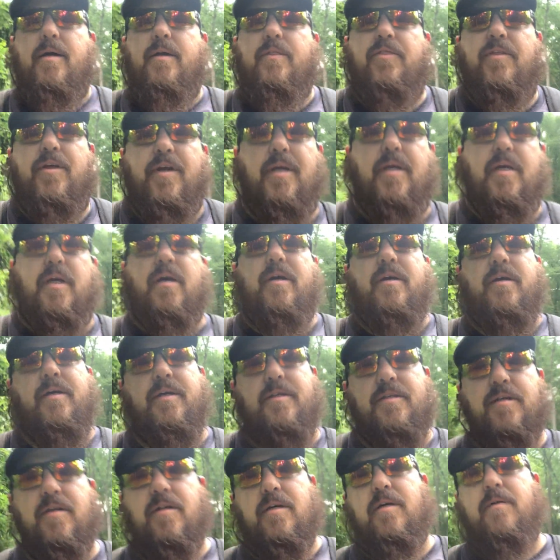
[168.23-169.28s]
think
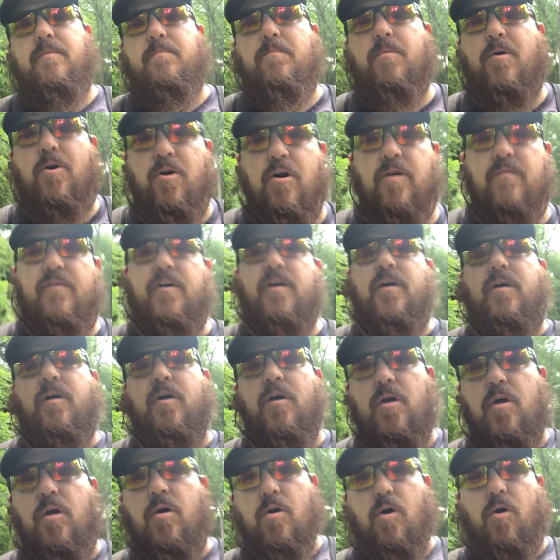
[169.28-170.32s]
it's a part of a
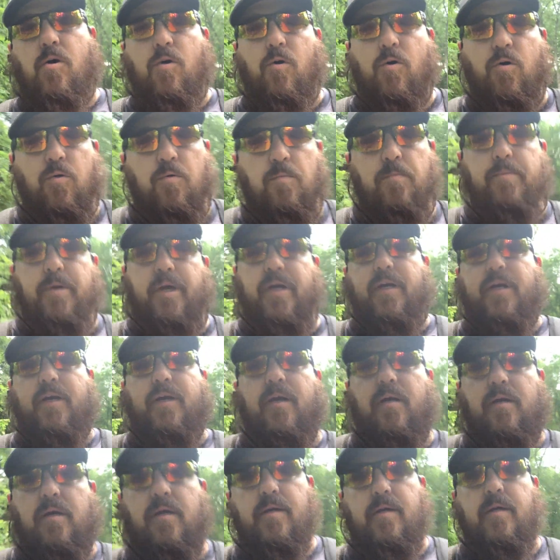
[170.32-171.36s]
whole big
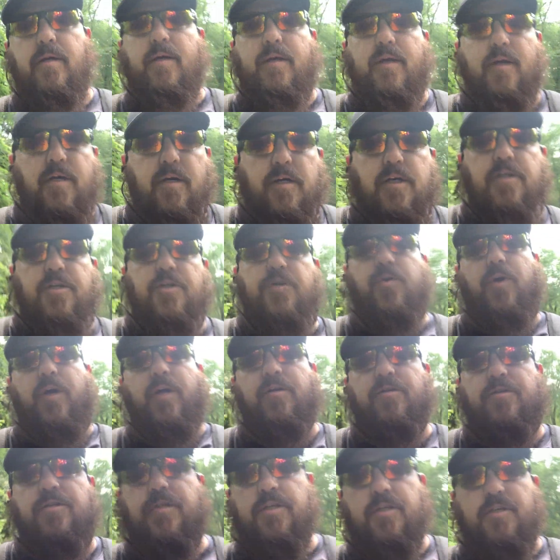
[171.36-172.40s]

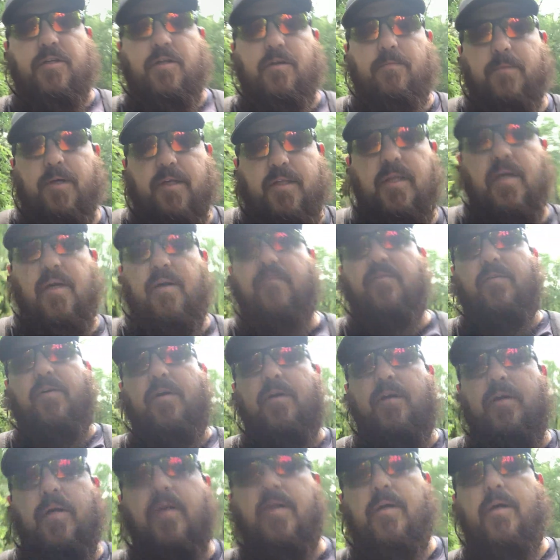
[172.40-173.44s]
trail system that they've
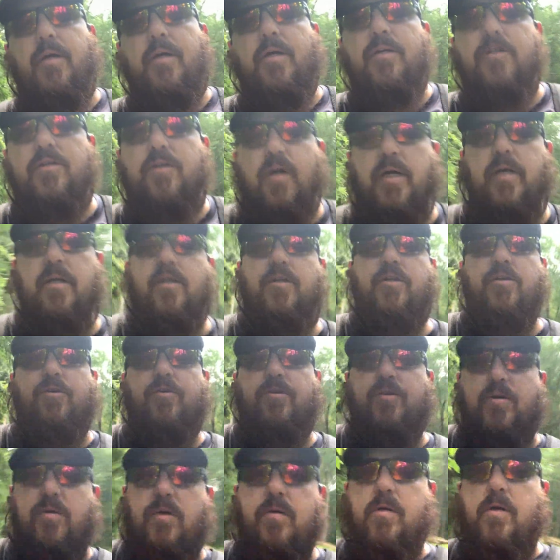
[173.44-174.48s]
tried to
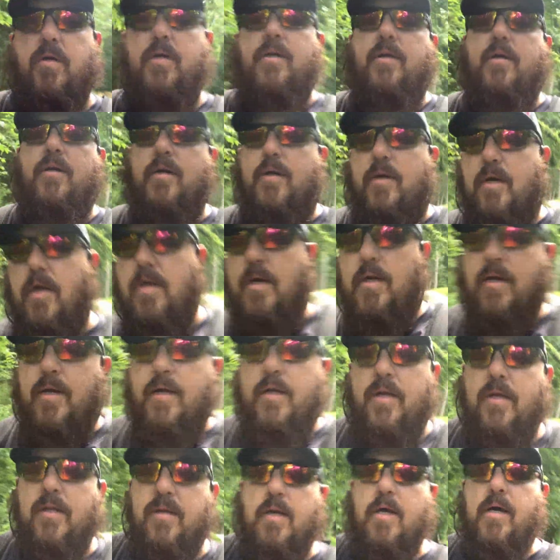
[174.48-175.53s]
do
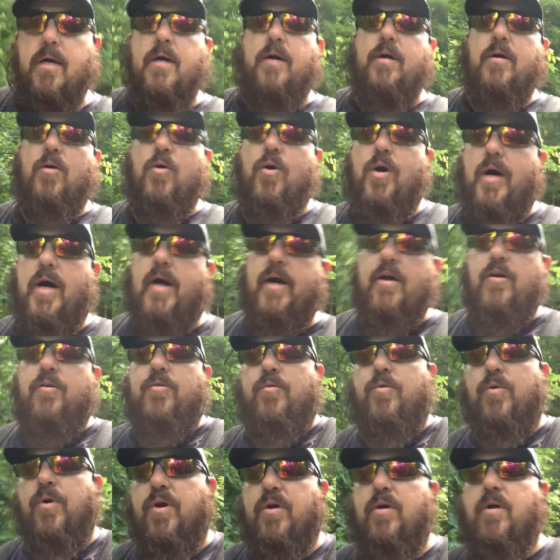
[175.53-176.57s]
in Ohio,
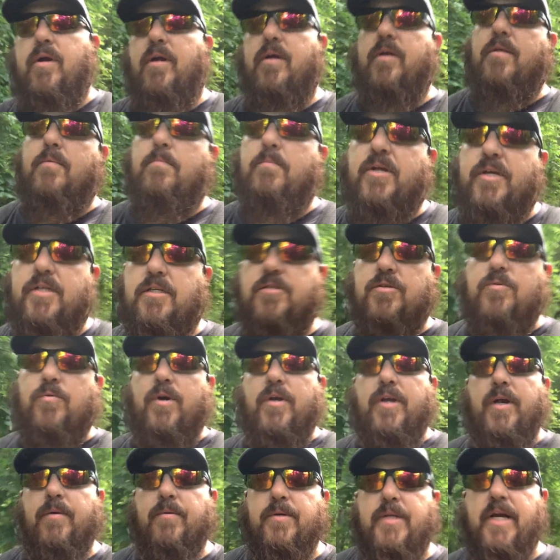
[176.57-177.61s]
where places where
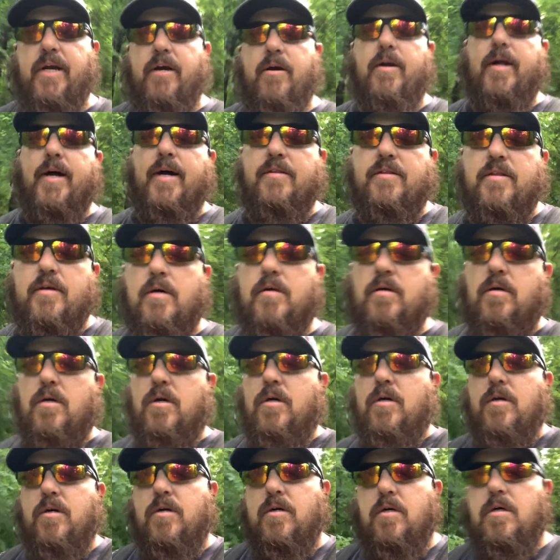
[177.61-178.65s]
they were tearing out the
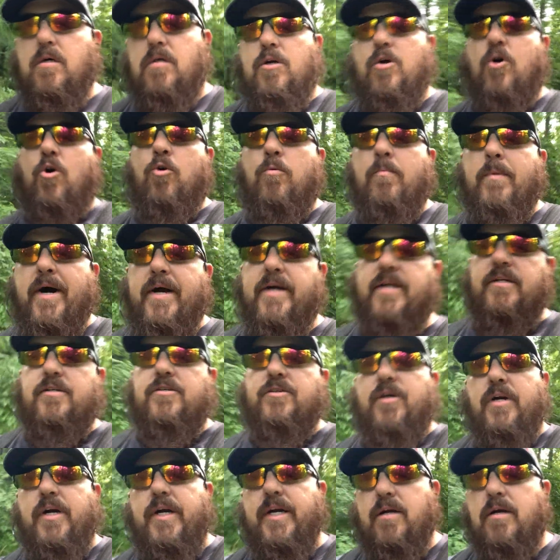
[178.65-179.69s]
coal mining
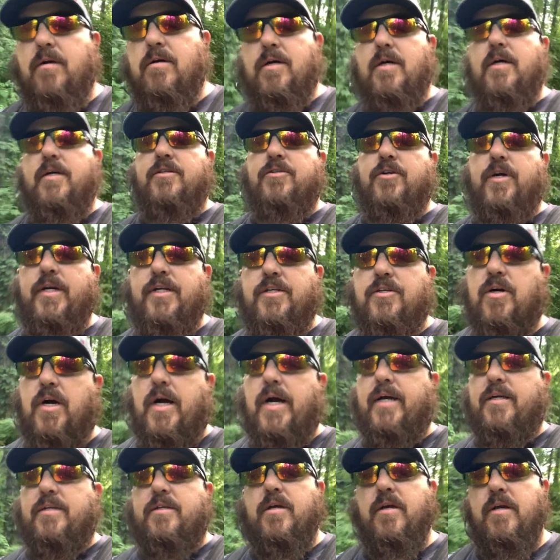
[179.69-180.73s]
train
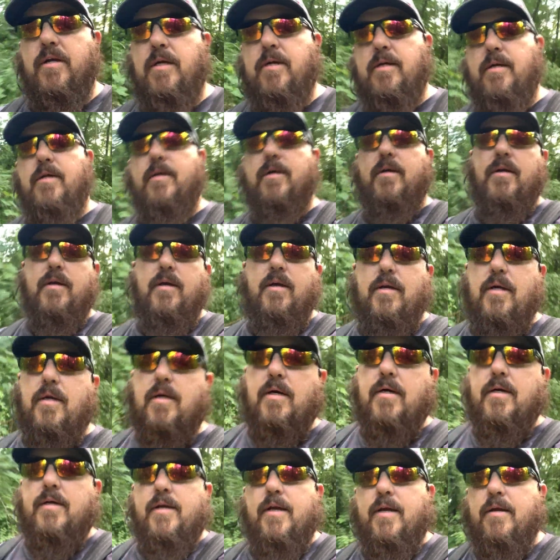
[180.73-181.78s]
tracks
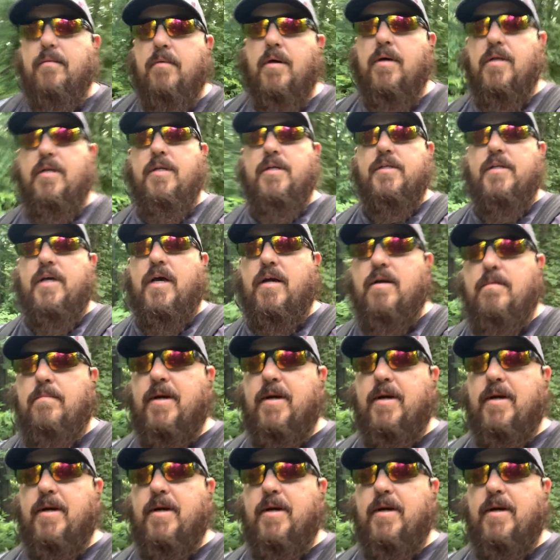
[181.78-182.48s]
and decided to